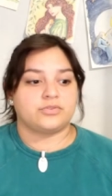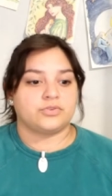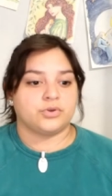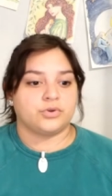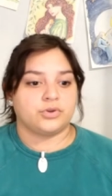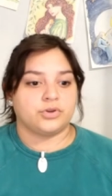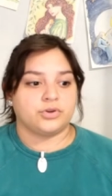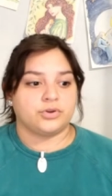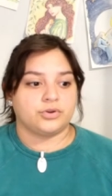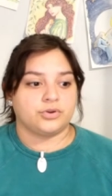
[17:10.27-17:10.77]
So
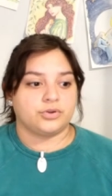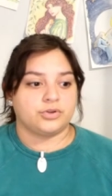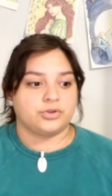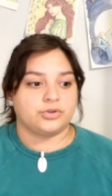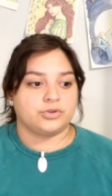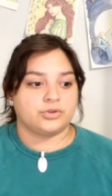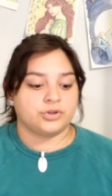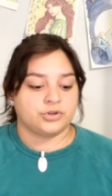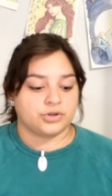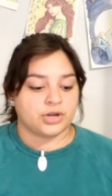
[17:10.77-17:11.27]
you're
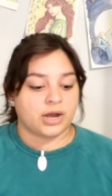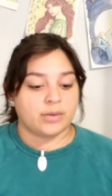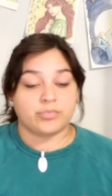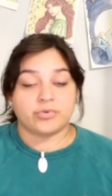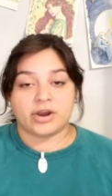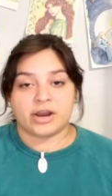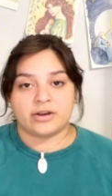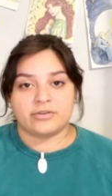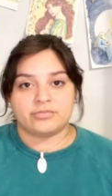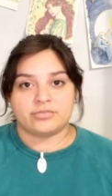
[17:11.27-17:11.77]
you're not
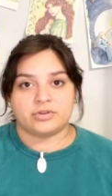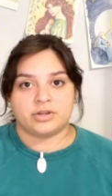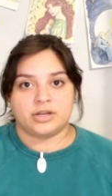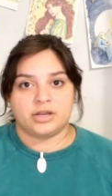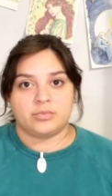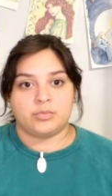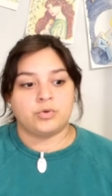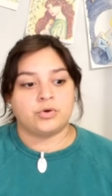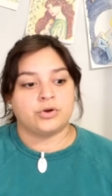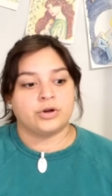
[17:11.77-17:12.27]
prideful
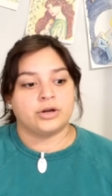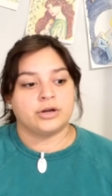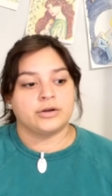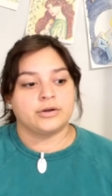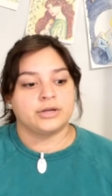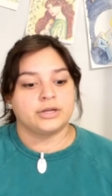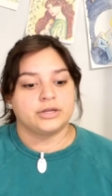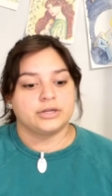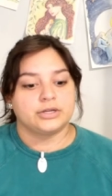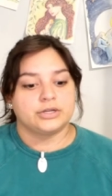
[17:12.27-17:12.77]

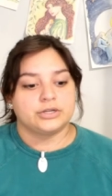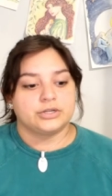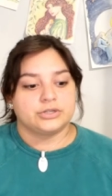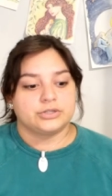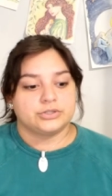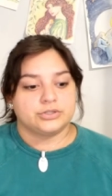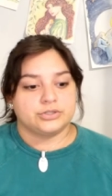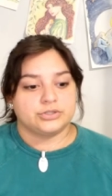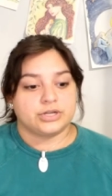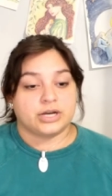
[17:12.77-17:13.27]
anymore,
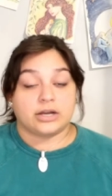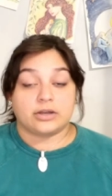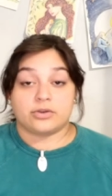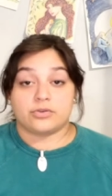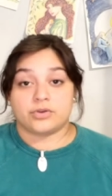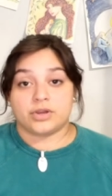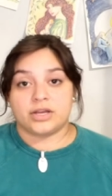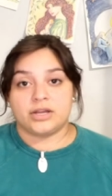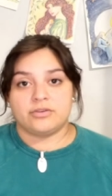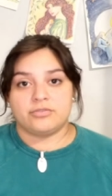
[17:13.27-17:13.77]
you're not
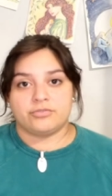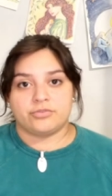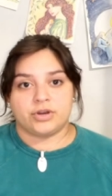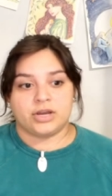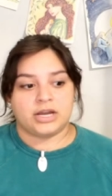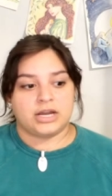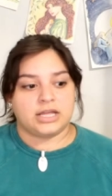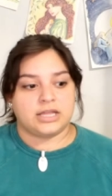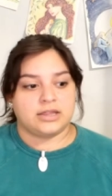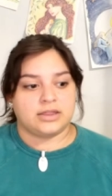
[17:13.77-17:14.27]
greedy for
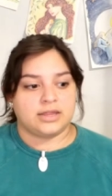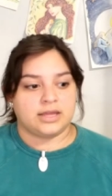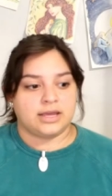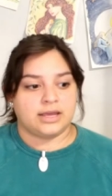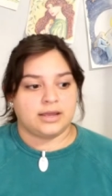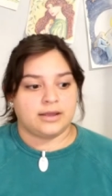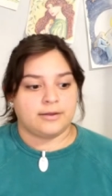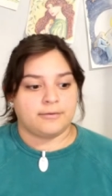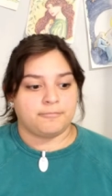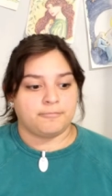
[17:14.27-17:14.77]

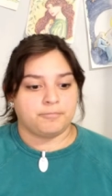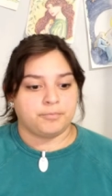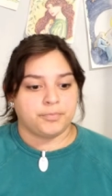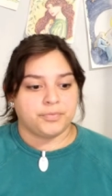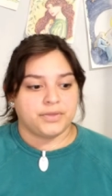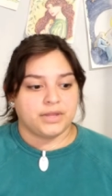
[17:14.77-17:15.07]
anything.